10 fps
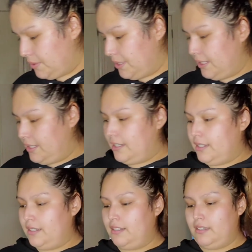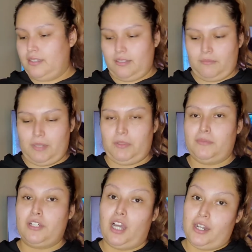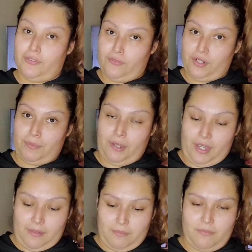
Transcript: one oh, my mom got it from him